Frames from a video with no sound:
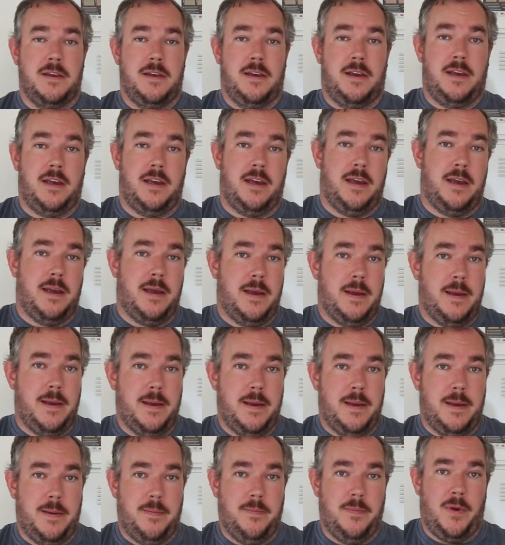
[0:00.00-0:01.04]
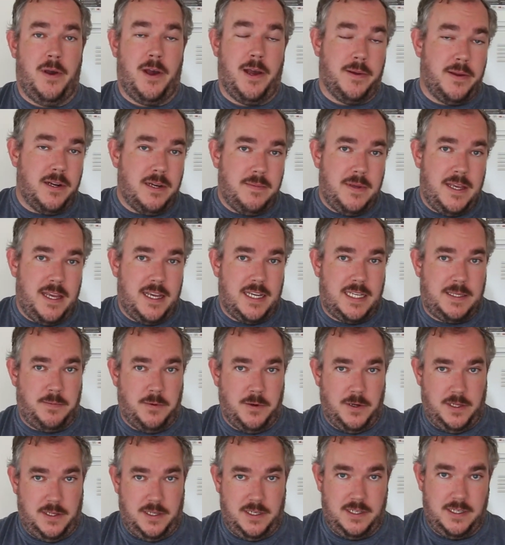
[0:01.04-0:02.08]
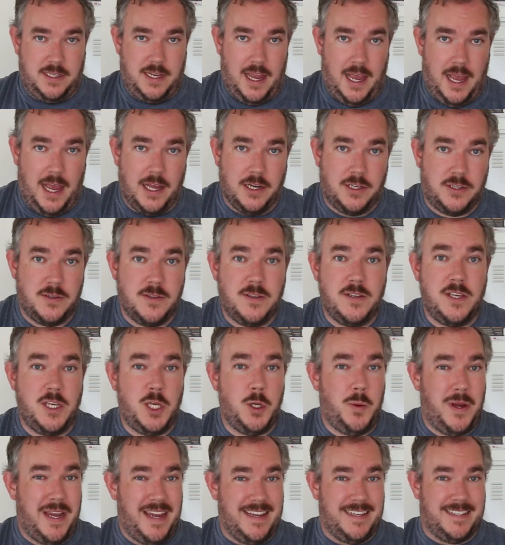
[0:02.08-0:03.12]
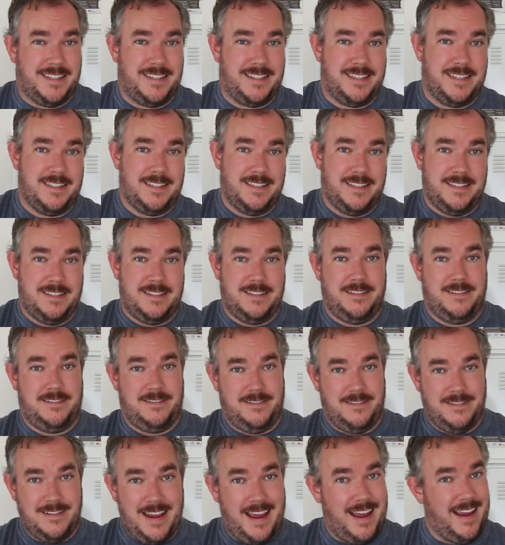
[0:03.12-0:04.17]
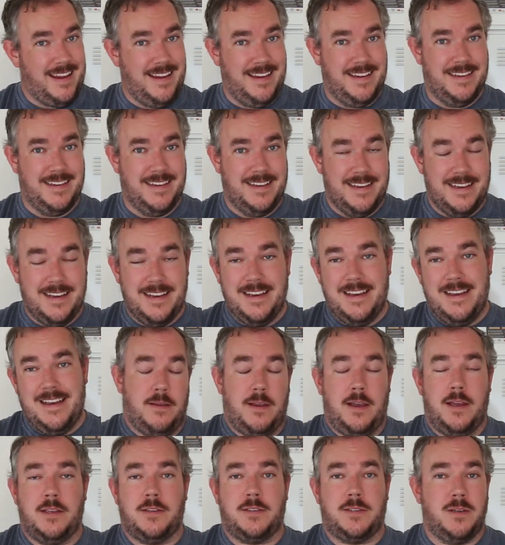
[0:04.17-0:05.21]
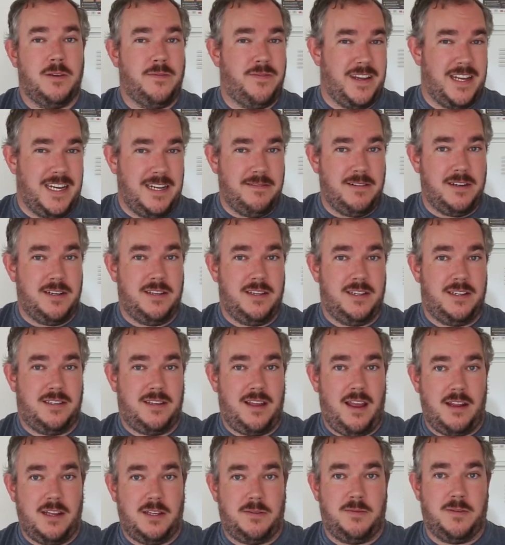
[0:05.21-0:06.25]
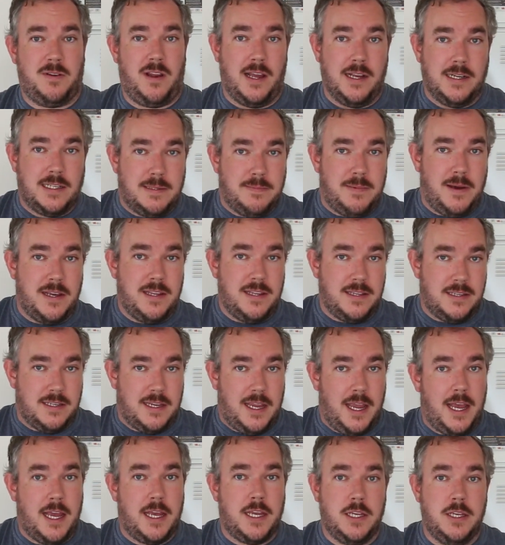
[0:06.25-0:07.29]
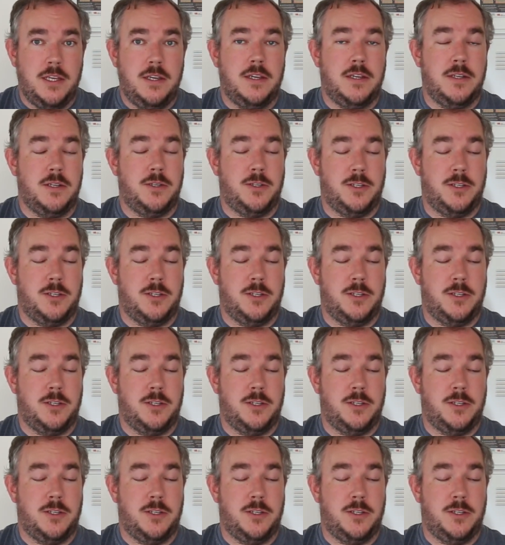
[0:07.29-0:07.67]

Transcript: I'm going to be exporting this car to the US. Yay! So if anyone in the States would like to buy this car, you can